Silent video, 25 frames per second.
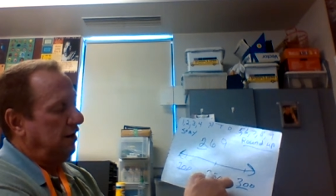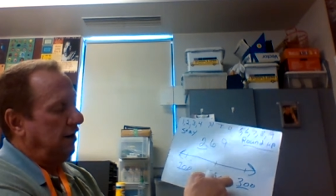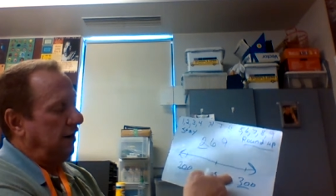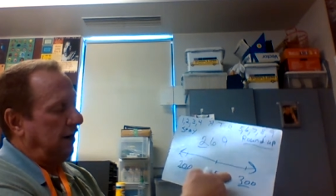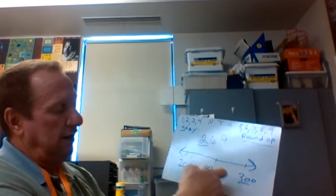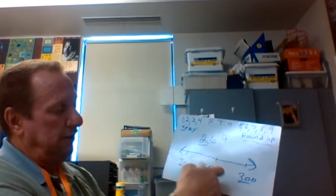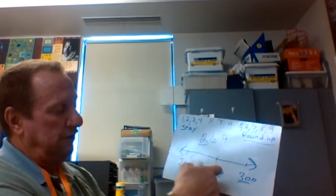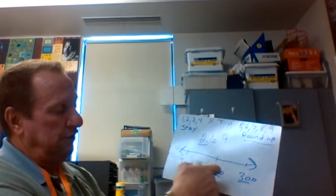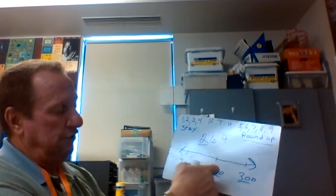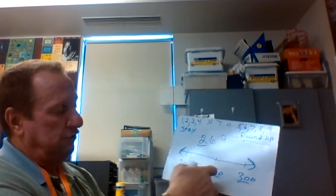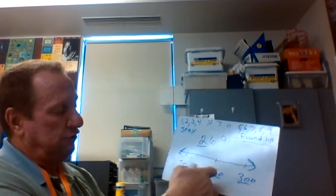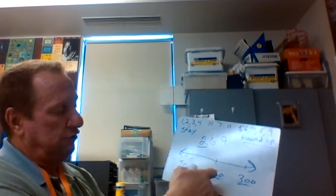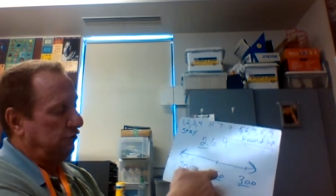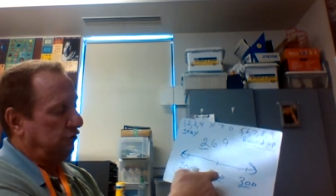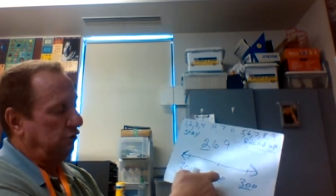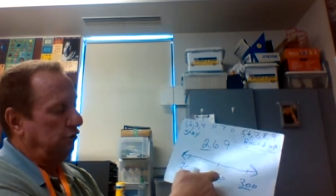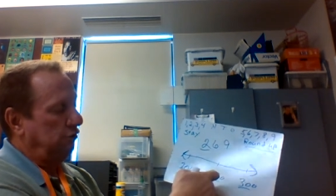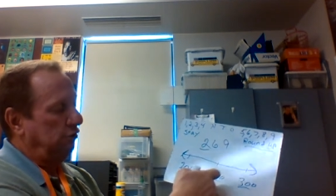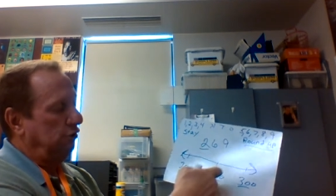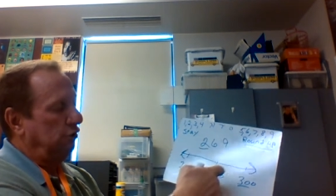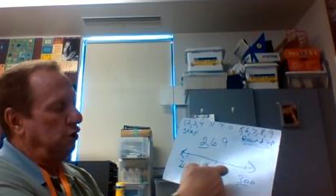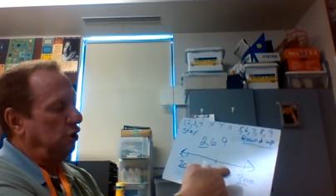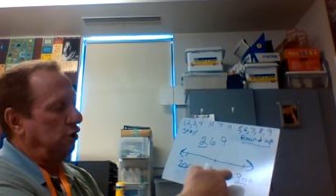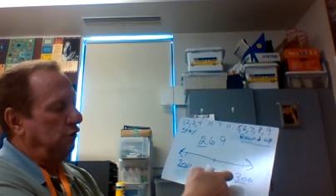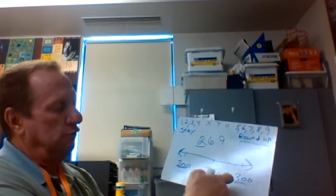I just
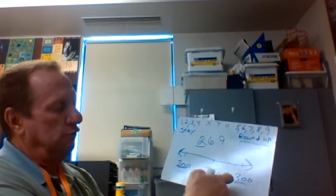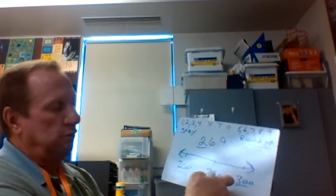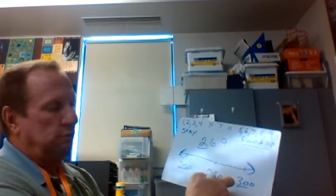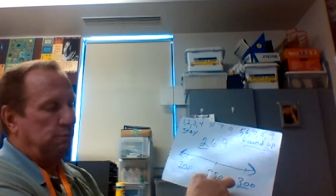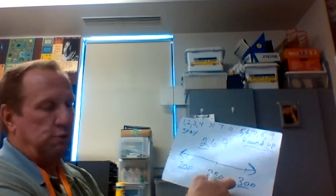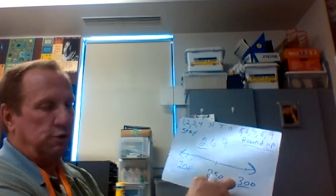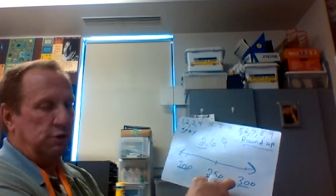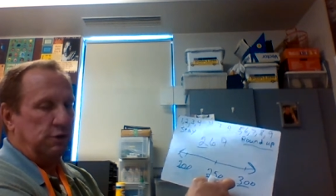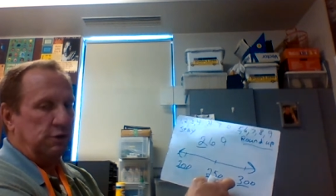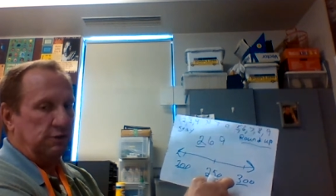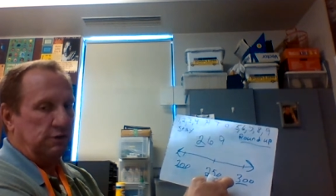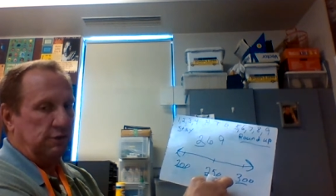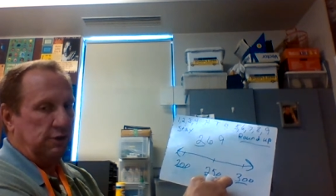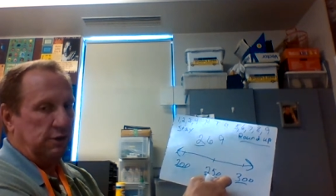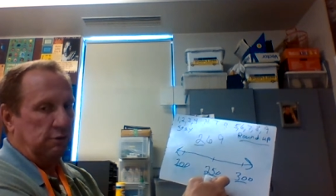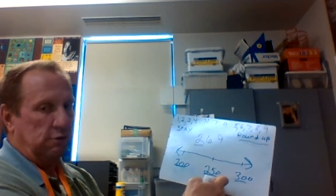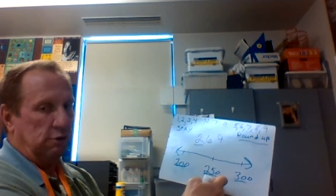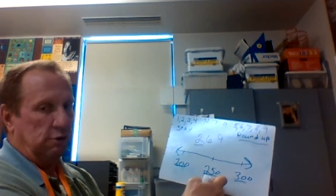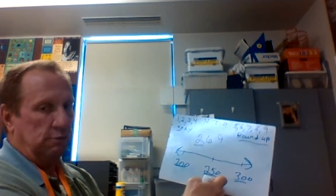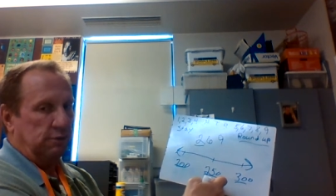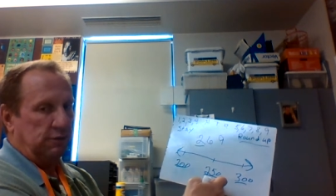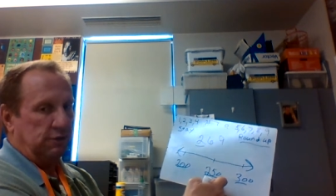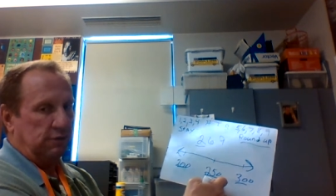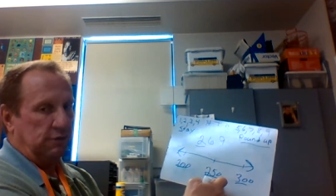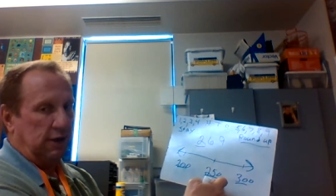scooted over and put a
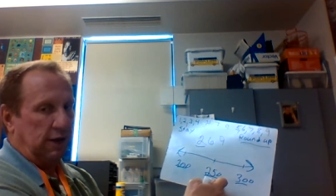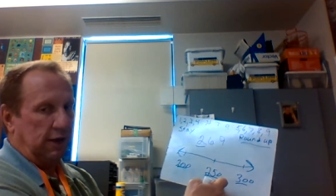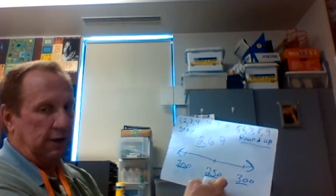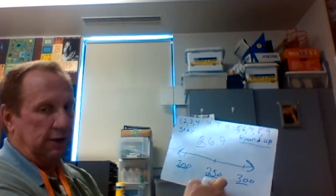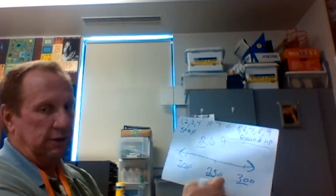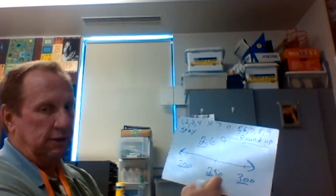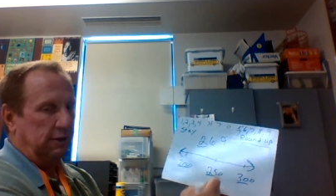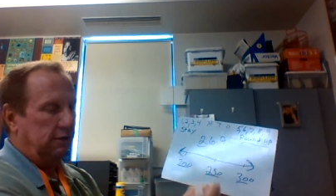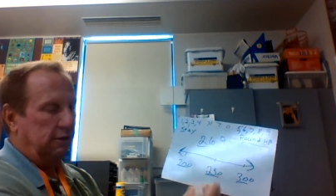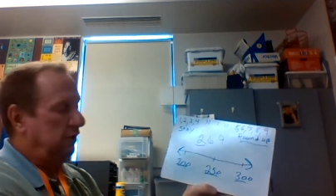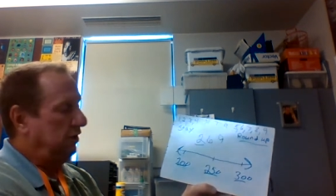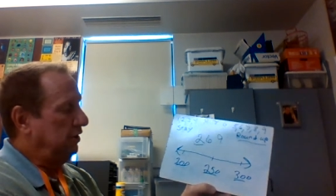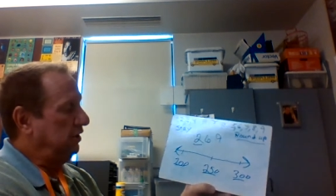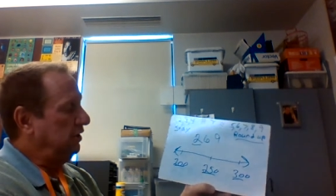zero beside it.